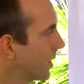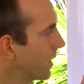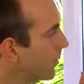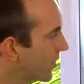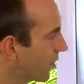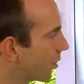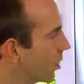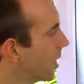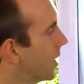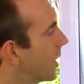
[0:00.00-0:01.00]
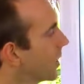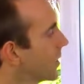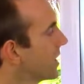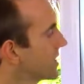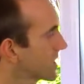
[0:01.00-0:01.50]
Number 2
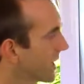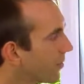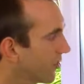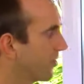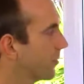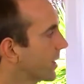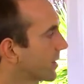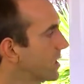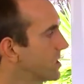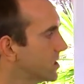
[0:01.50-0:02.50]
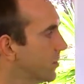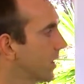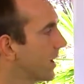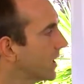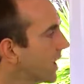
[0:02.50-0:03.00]
is calcium magnesium.
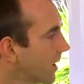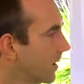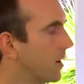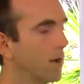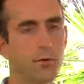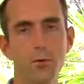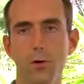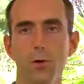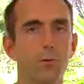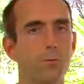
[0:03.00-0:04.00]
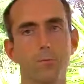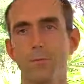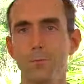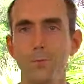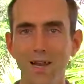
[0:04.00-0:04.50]
And again, there are
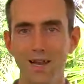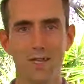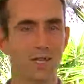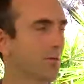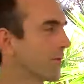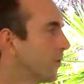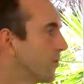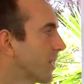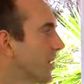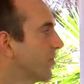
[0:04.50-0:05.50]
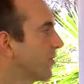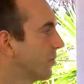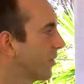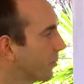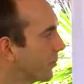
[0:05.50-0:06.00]
millions of different forms of calcium
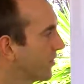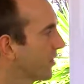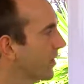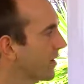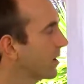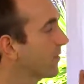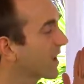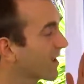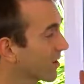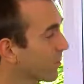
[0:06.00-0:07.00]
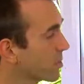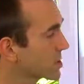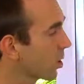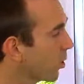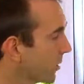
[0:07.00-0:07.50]
supplements out there. I think it's the
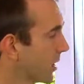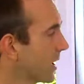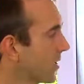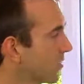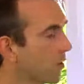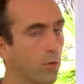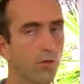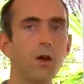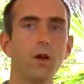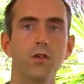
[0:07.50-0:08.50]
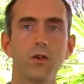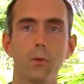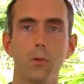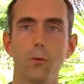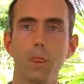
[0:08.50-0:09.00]
most commonly sold
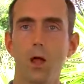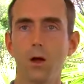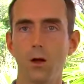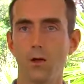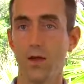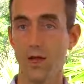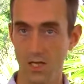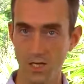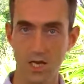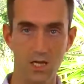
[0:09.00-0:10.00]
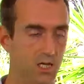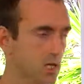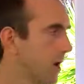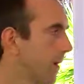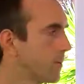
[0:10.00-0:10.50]
supplement that
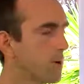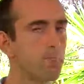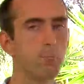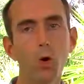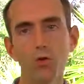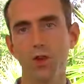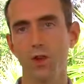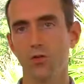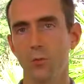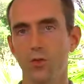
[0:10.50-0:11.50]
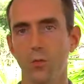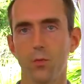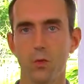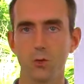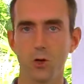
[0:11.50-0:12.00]
exists. But most calcium
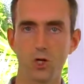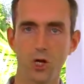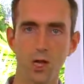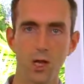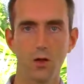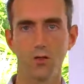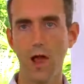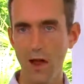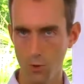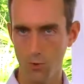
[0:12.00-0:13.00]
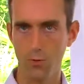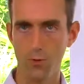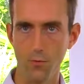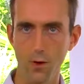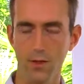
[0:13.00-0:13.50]
supplements are actually
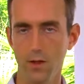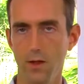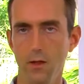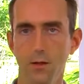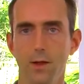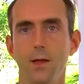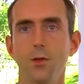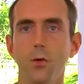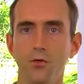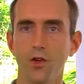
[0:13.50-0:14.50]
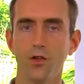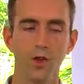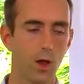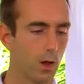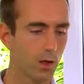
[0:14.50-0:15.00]
terrible, right? They're not just
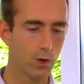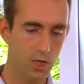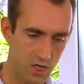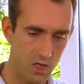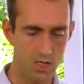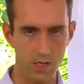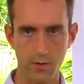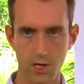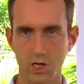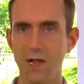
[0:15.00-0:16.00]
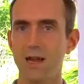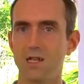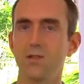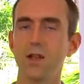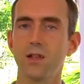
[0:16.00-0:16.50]
useless, they're actually
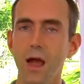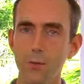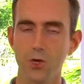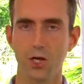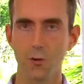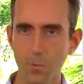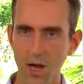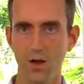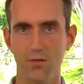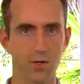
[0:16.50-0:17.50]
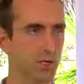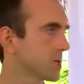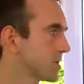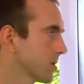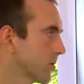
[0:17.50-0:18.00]
actively damaging and bad for your
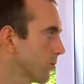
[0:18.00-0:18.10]
system,